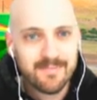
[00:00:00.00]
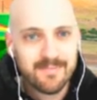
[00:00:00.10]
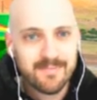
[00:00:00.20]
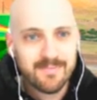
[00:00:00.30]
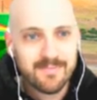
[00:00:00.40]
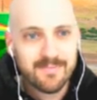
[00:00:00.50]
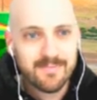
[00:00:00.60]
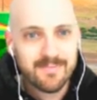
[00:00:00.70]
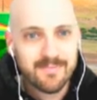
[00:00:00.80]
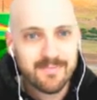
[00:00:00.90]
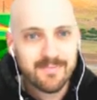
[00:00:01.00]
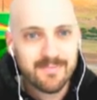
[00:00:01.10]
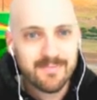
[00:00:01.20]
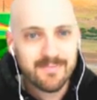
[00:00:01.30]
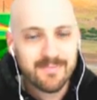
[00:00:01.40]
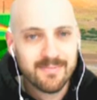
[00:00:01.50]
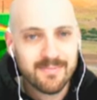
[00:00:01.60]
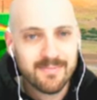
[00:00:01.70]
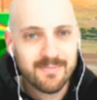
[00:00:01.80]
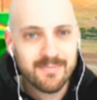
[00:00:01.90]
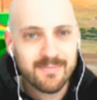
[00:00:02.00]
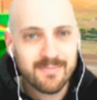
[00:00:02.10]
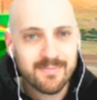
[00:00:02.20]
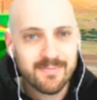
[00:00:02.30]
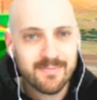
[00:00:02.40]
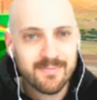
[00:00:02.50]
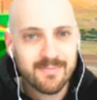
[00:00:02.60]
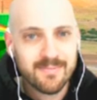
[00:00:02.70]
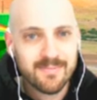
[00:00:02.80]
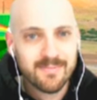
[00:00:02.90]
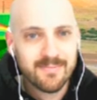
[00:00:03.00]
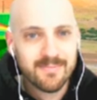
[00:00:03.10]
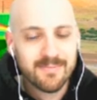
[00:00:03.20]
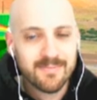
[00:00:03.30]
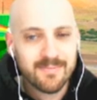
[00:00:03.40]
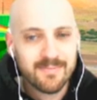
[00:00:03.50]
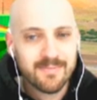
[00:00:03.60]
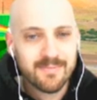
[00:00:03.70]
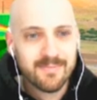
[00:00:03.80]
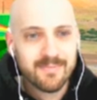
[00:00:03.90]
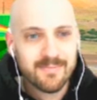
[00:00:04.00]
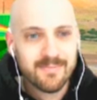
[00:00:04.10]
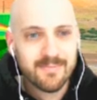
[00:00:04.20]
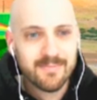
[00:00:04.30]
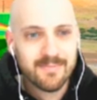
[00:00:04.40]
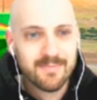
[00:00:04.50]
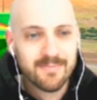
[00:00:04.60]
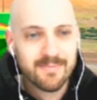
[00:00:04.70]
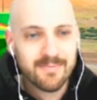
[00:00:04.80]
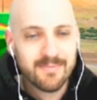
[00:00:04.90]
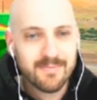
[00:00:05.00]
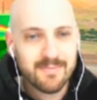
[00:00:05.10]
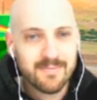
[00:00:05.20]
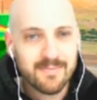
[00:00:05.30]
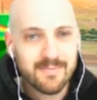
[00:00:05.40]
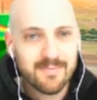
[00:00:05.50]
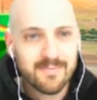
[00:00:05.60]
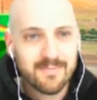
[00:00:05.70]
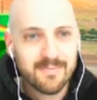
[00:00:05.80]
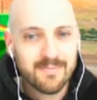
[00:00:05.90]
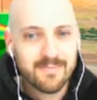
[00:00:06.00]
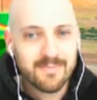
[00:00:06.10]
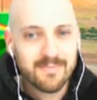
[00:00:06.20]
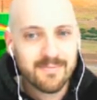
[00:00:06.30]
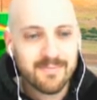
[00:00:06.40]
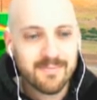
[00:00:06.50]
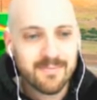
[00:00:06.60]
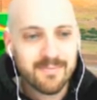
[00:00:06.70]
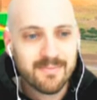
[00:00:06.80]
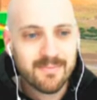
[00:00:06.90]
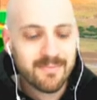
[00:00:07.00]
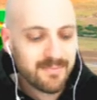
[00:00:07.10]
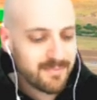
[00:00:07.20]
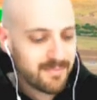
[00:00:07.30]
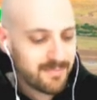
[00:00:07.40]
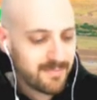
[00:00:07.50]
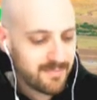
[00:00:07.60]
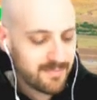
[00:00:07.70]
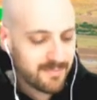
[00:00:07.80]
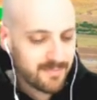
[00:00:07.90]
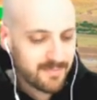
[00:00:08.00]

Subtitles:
No words are spoken by the person on screen.